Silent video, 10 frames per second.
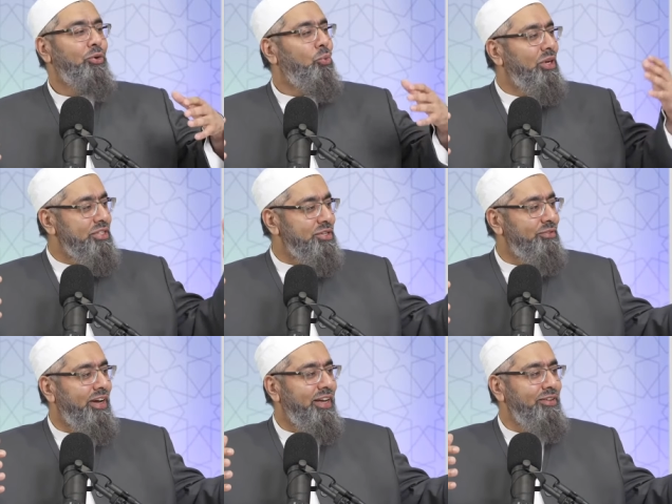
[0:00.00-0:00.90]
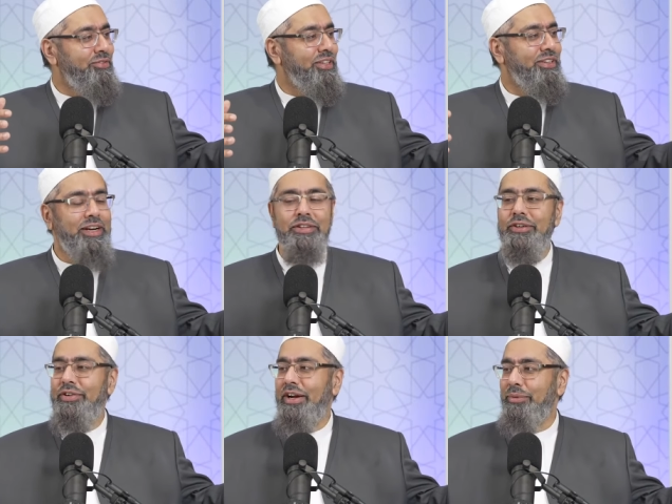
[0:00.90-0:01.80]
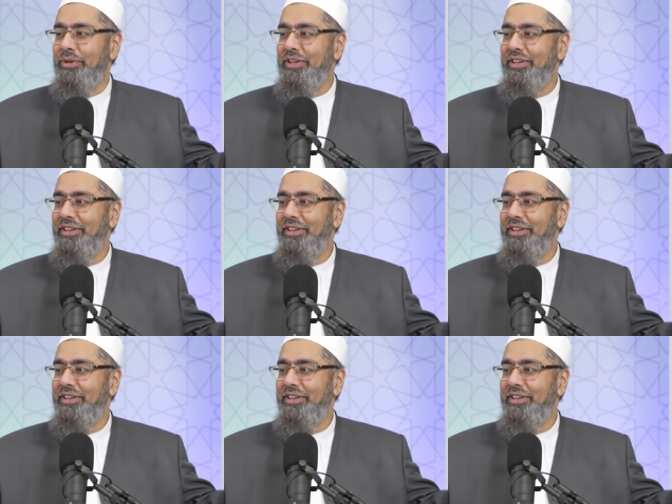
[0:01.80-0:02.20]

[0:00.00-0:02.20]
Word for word: One survived, the other drowned.